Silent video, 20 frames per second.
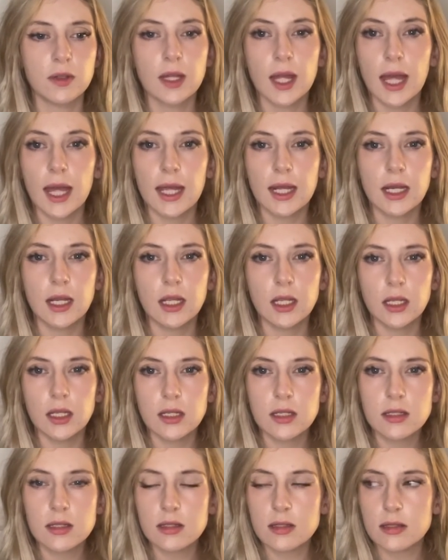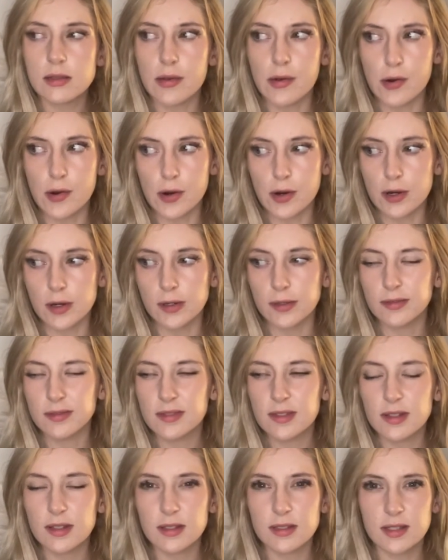headaches or
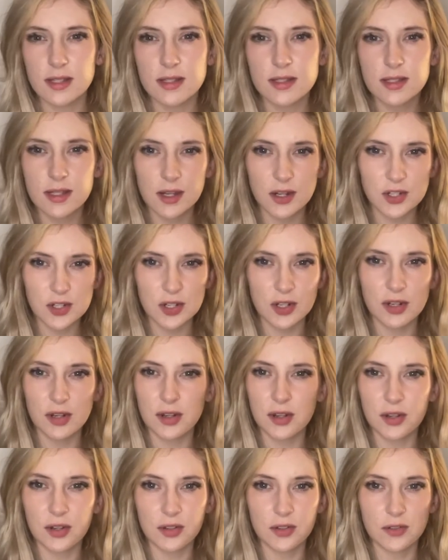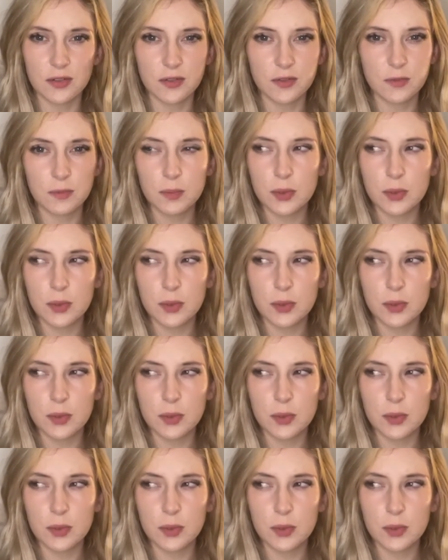a sensation of